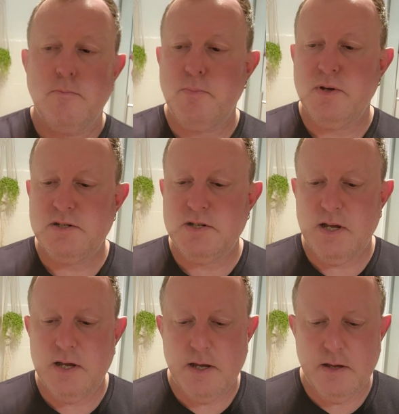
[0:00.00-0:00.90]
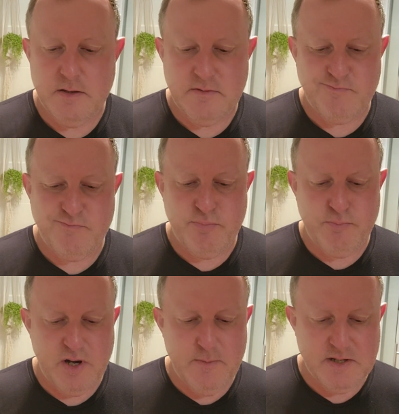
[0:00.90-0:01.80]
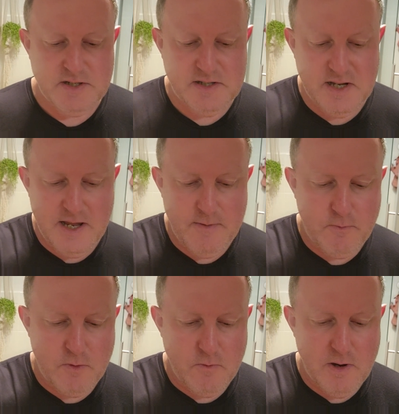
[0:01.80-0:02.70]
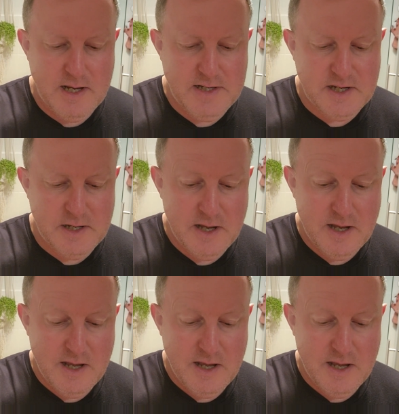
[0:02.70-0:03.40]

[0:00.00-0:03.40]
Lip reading: but pretty much the same razor.